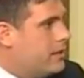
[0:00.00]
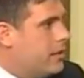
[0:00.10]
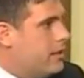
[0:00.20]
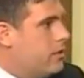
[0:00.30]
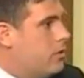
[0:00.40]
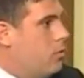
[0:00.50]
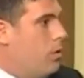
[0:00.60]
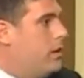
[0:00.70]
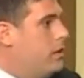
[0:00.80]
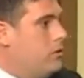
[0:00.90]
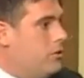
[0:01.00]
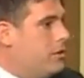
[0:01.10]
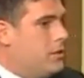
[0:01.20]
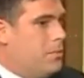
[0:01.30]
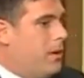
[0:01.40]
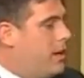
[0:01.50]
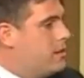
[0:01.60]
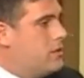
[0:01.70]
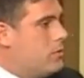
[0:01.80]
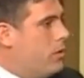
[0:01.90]
and I said, what do you do with the
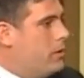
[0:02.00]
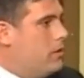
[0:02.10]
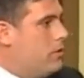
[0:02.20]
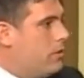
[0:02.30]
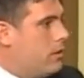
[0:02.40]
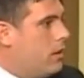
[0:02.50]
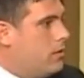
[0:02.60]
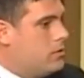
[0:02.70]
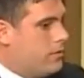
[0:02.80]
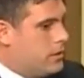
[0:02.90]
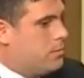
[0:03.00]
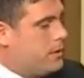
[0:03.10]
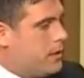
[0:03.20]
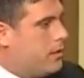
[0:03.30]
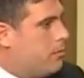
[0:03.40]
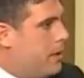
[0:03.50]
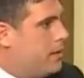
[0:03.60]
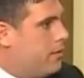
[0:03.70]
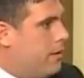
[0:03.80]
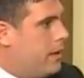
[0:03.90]
deposits and what do you do with the loans of this particular
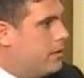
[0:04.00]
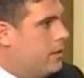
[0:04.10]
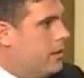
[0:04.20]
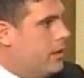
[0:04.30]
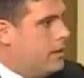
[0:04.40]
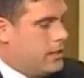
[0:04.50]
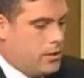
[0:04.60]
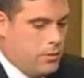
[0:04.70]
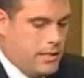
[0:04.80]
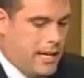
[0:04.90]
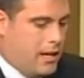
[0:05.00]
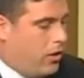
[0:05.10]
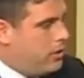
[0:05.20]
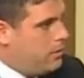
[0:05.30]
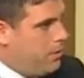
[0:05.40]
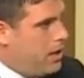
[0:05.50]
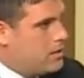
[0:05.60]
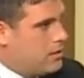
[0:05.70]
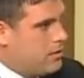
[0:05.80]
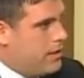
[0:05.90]
bank that failed? They said, we take all the
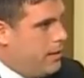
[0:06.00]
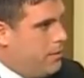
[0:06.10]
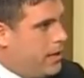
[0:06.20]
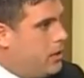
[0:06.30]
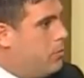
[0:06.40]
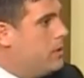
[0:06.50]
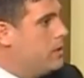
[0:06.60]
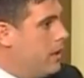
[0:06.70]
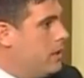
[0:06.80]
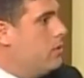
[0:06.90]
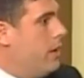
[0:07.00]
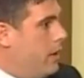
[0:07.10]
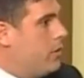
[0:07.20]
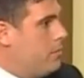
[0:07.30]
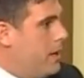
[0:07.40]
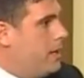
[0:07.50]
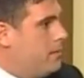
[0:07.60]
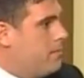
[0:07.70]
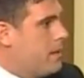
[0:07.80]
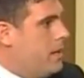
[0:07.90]
deposits of that bank and we sell it to a healthy
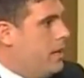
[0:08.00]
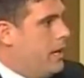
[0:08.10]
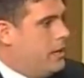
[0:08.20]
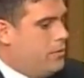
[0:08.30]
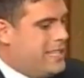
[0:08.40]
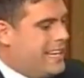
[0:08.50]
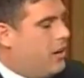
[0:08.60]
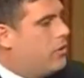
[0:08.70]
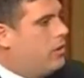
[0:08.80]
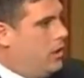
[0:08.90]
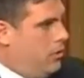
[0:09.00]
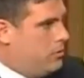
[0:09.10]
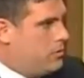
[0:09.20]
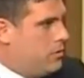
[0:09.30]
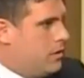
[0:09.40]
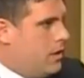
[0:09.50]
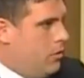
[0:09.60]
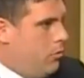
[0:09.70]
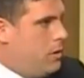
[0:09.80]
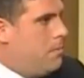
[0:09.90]
bank. And then we take all the loans.
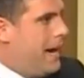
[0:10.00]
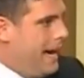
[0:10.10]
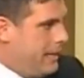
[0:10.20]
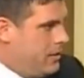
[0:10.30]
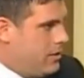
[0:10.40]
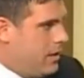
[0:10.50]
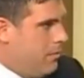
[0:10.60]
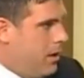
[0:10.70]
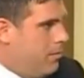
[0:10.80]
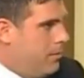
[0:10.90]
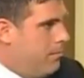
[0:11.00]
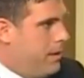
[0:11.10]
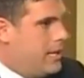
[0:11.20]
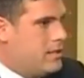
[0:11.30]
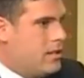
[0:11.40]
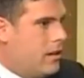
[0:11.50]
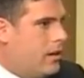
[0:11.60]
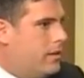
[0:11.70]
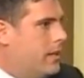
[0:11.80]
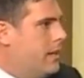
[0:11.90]
We package them up based
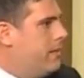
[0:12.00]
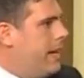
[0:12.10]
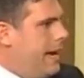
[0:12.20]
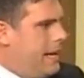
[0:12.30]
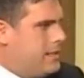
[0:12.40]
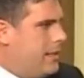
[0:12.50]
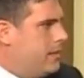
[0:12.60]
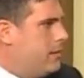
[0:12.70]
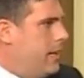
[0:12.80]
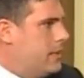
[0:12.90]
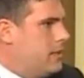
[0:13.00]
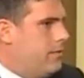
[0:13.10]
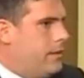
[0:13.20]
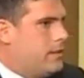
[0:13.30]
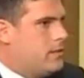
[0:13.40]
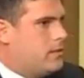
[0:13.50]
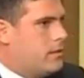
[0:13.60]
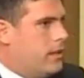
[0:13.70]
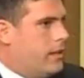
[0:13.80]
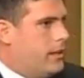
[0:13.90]
on the asset class. If it's
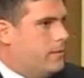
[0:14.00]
